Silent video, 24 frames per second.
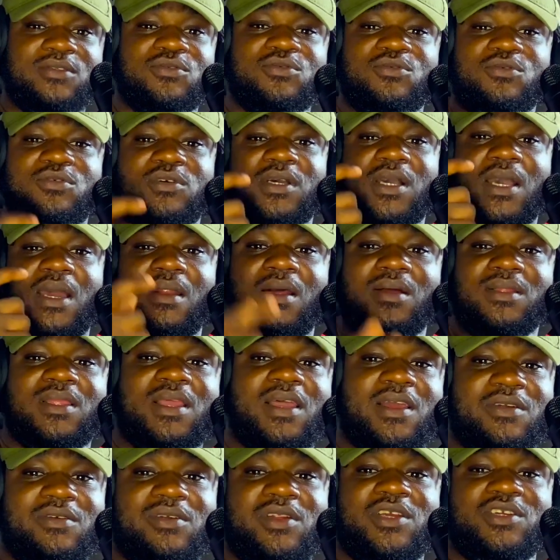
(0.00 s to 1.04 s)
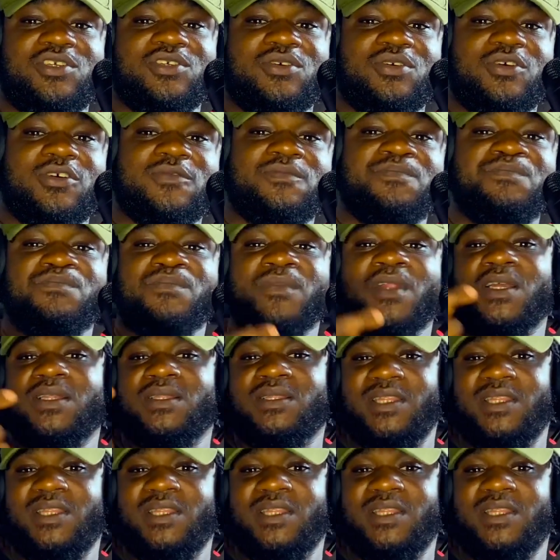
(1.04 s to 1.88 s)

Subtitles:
can do character creation,